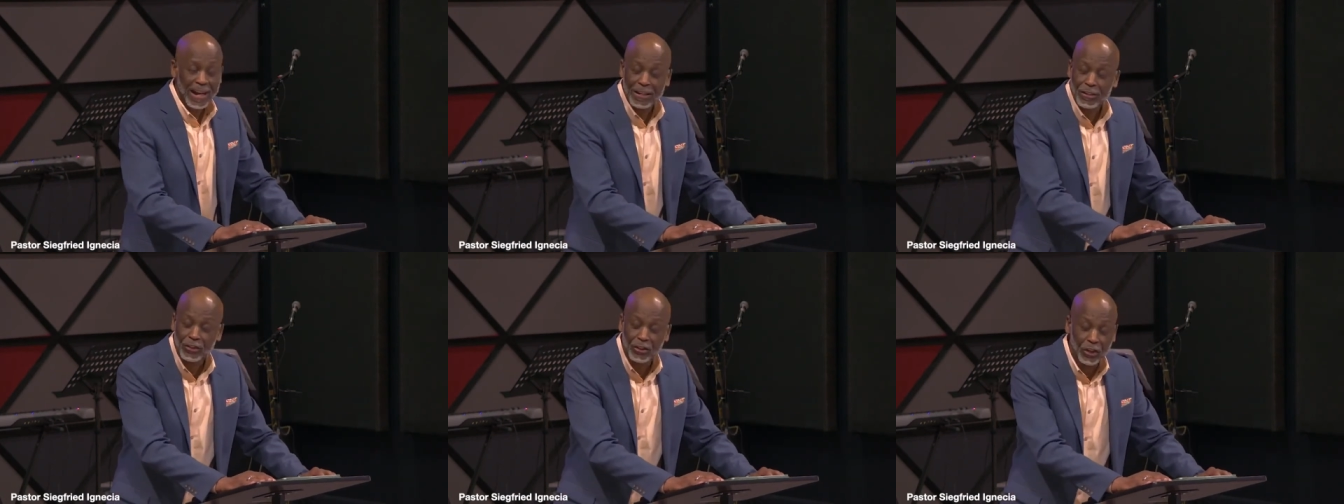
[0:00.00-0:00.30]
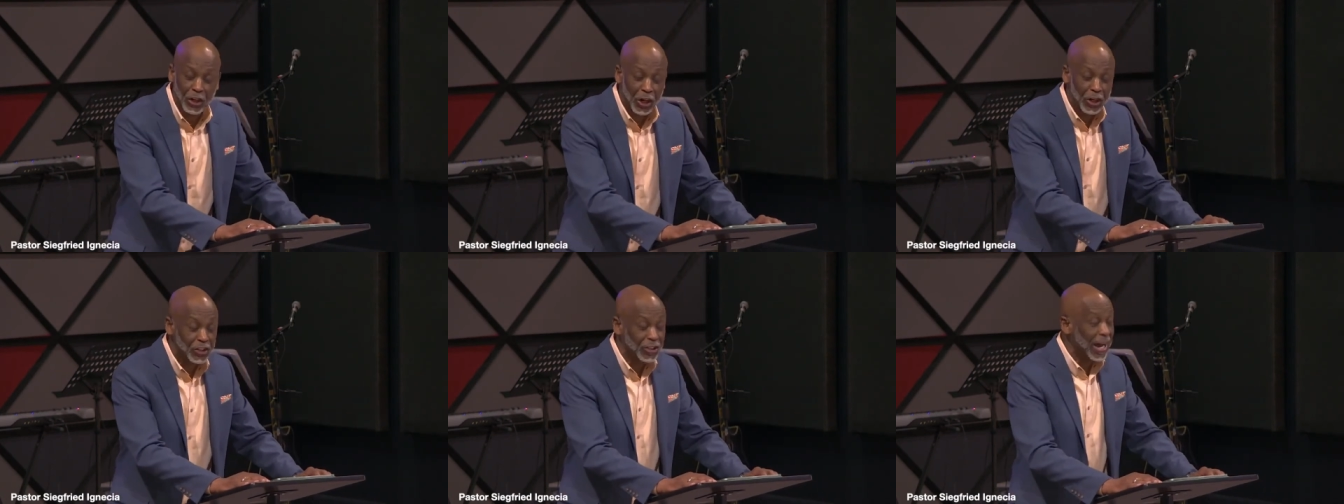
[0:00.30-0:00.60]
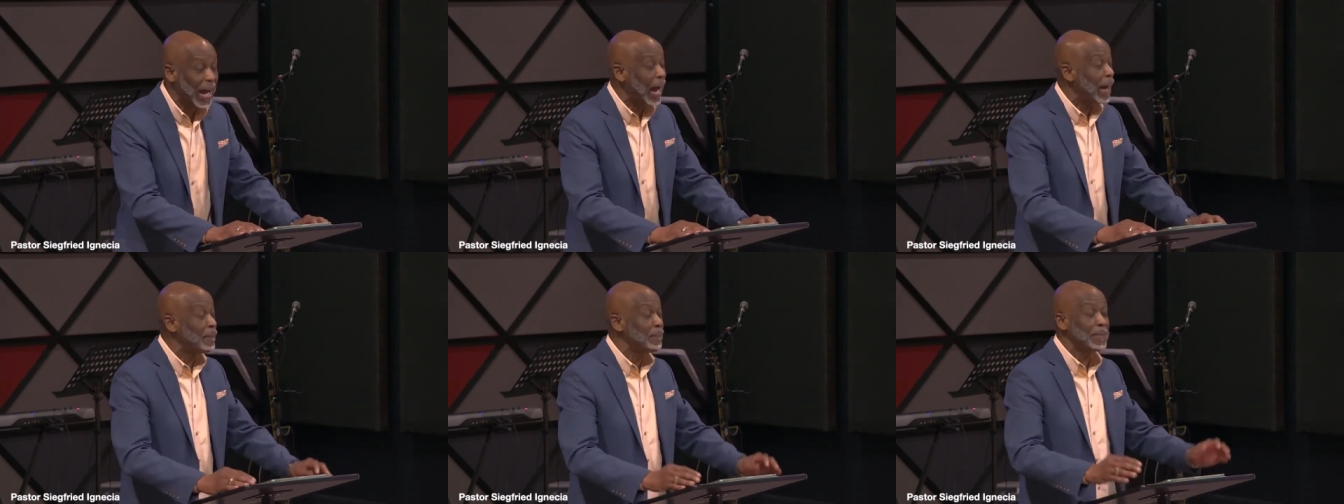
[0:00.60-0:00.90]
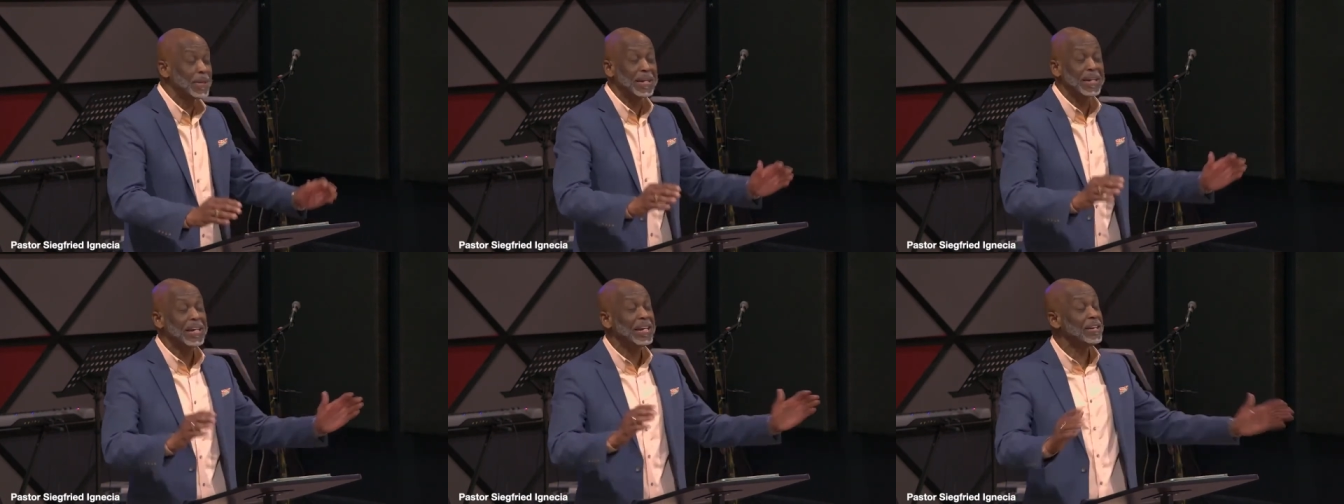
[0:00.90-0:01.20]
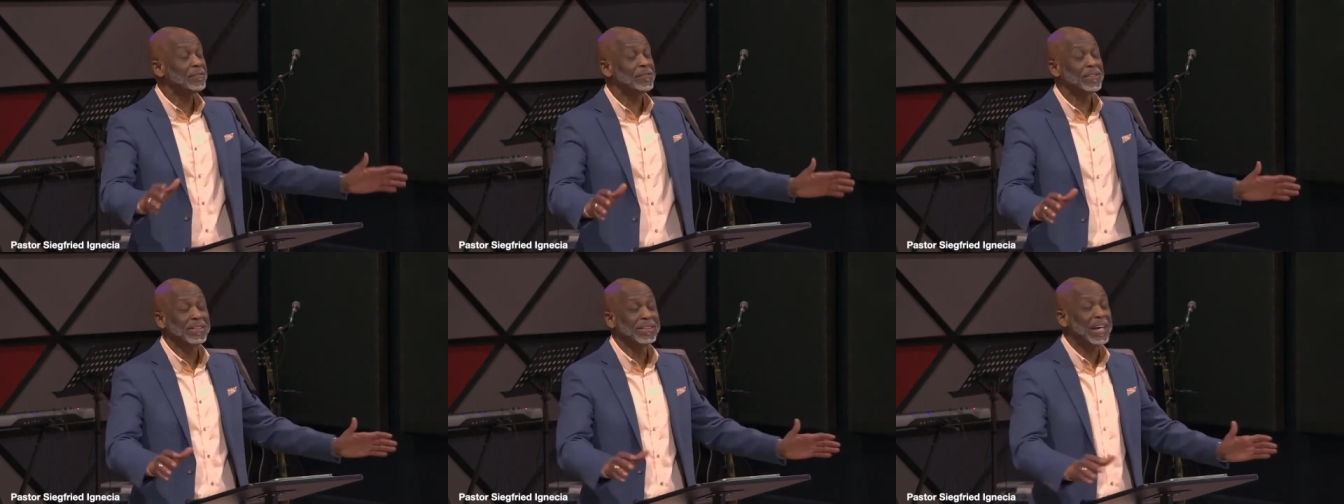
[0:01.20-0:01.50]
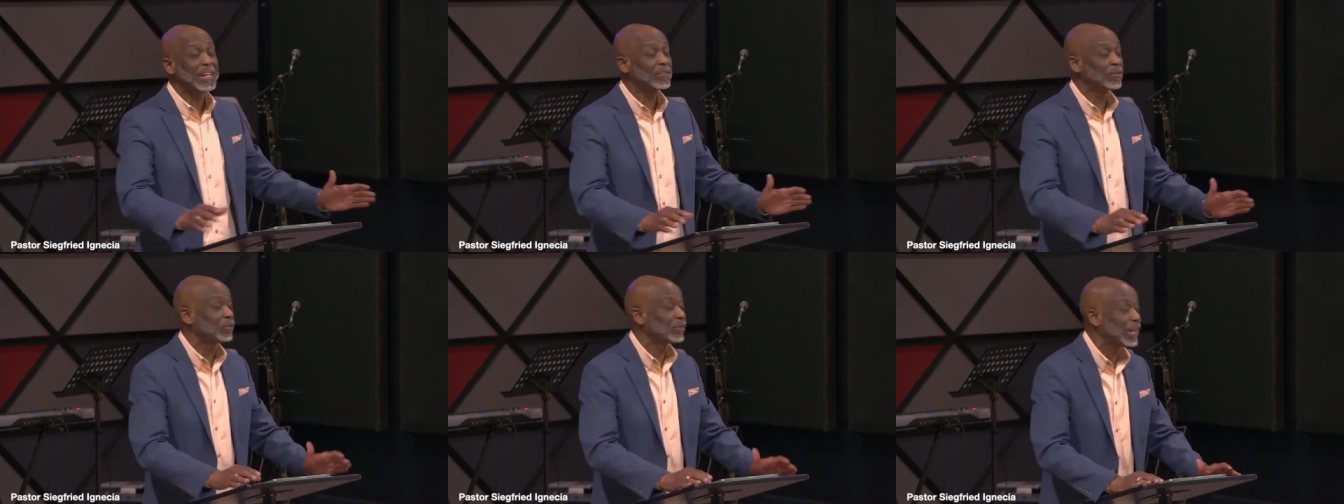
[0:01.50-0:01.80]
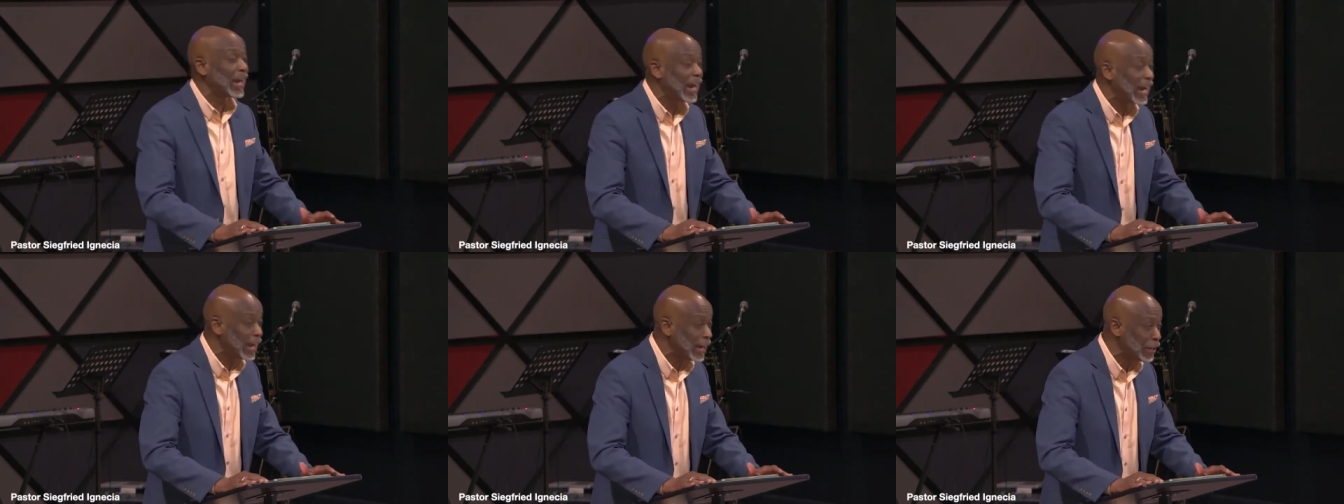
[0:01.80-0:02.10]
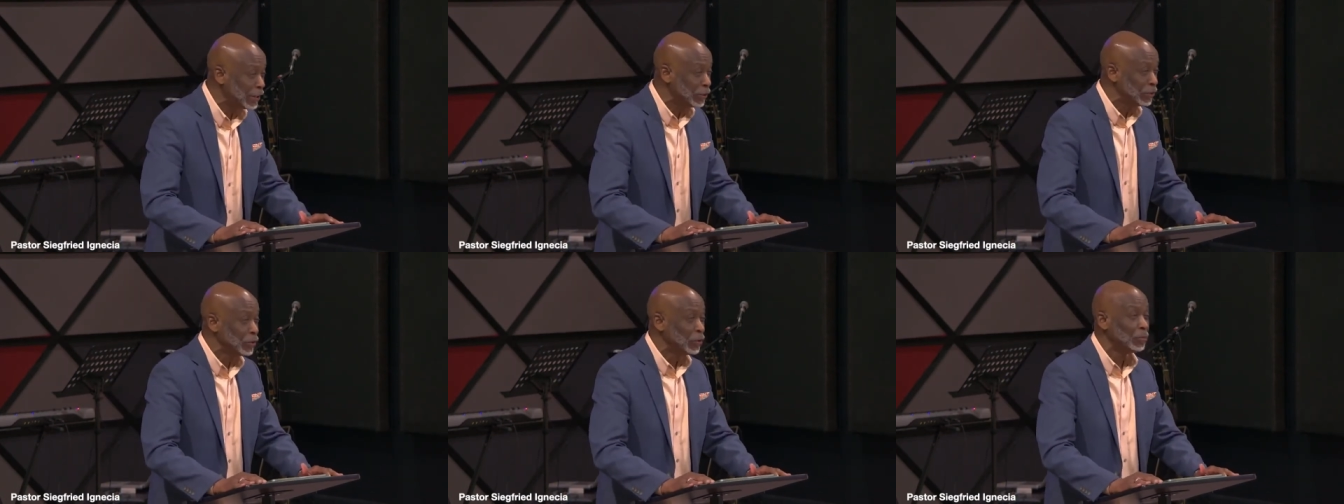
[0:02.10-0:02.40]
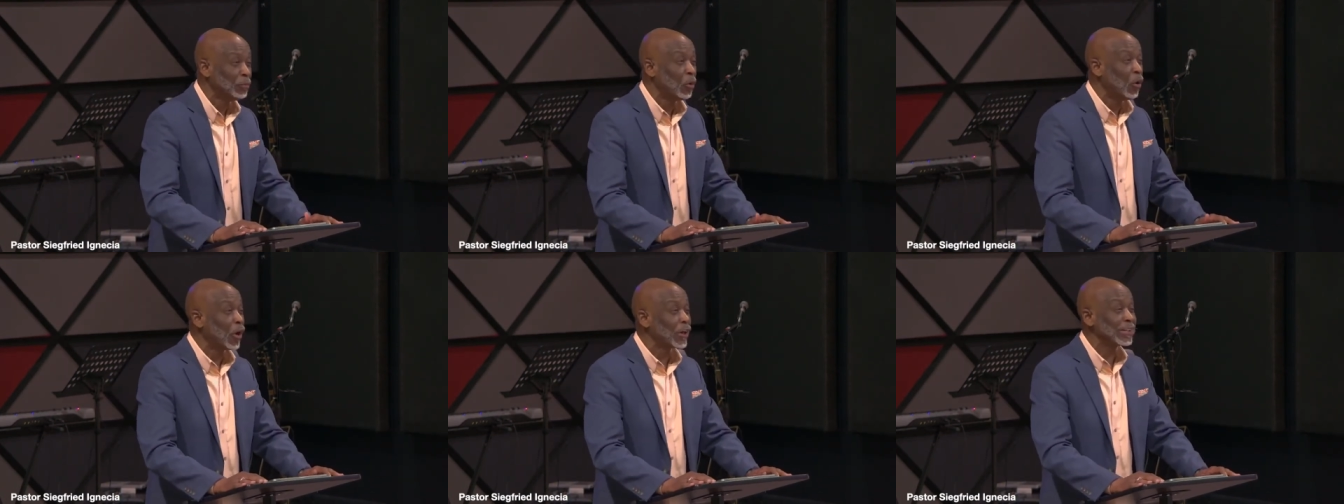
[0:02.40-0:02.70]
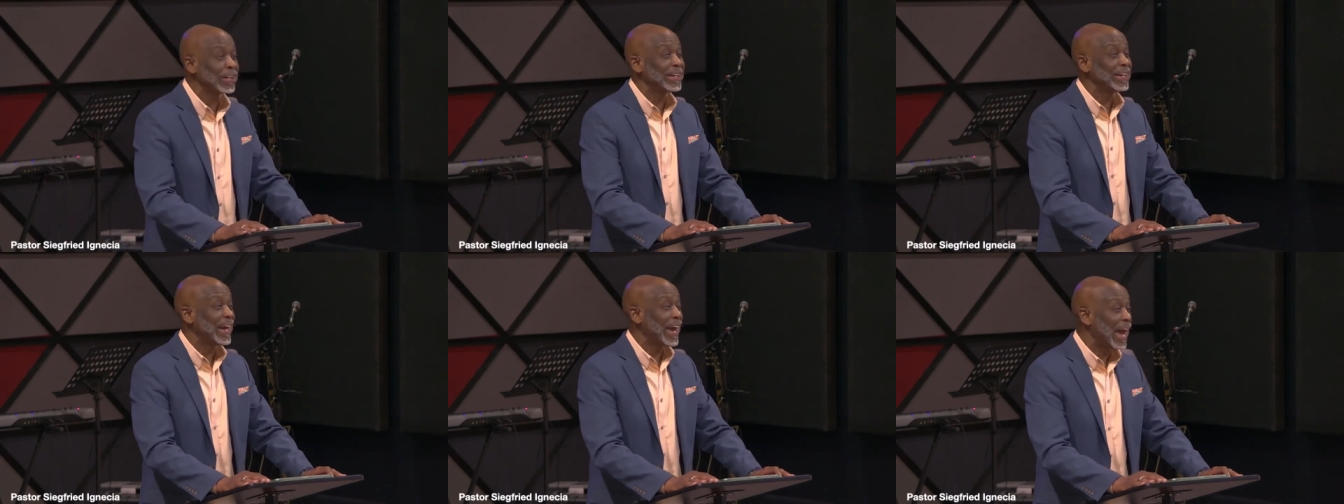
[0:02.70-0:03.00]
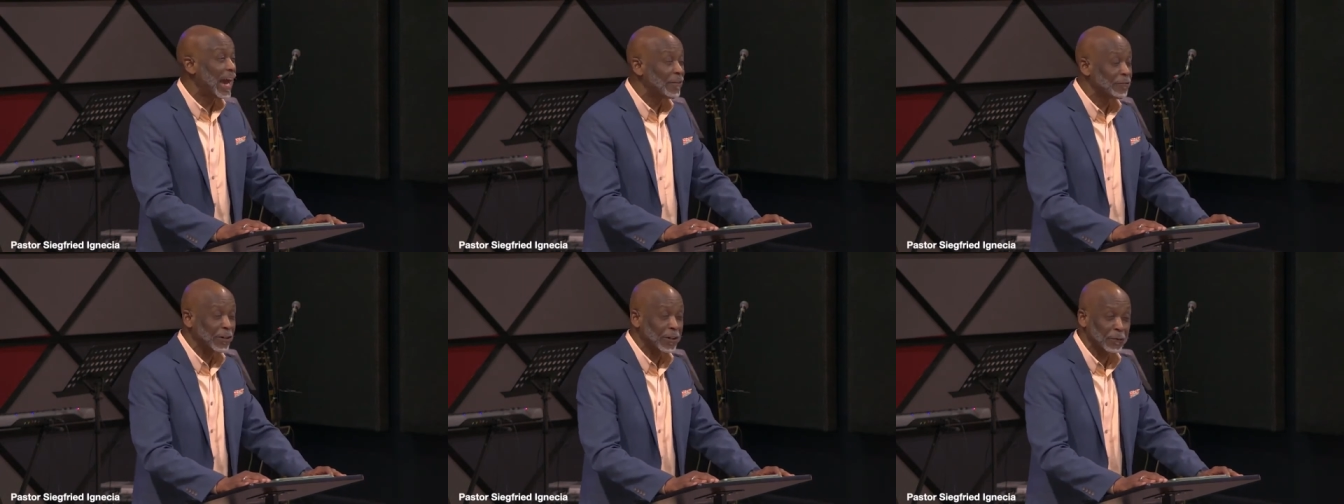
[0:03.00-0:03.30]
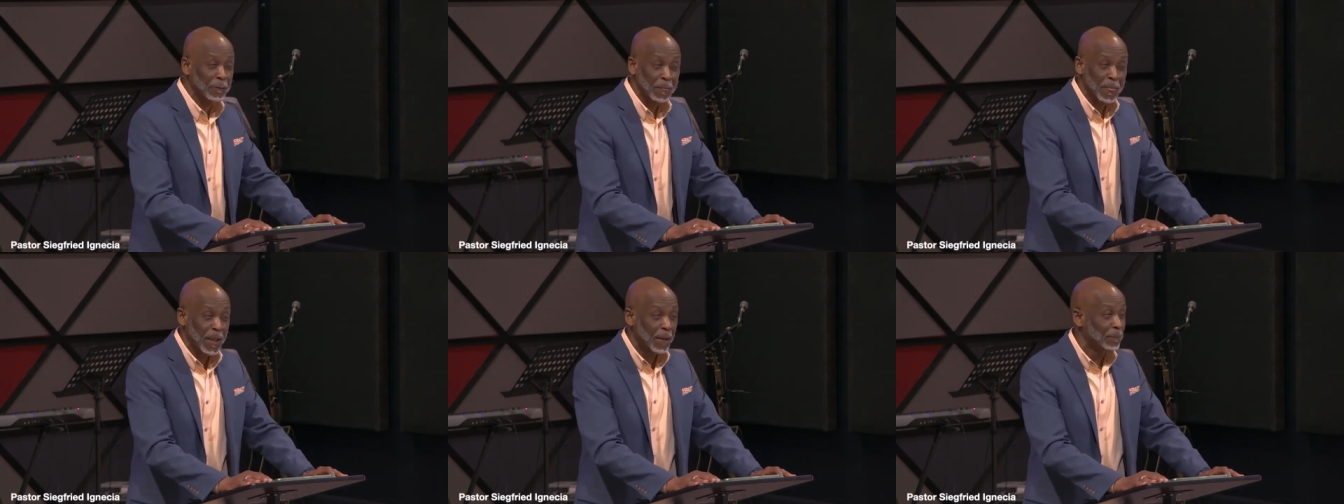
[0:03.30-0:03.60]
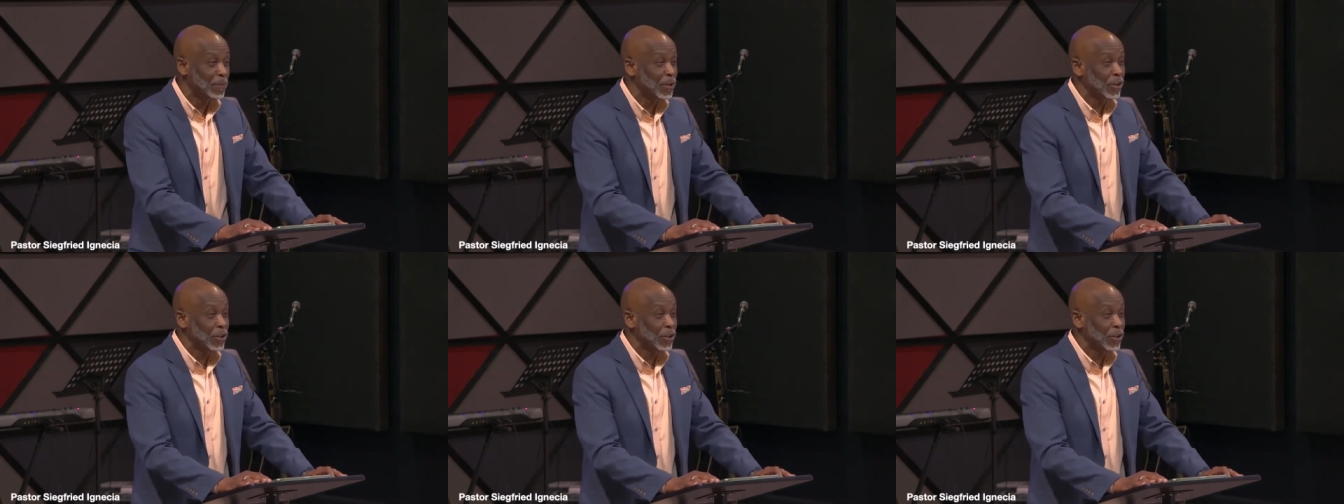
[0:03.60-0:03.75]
And church, I'm believing that today more than ever,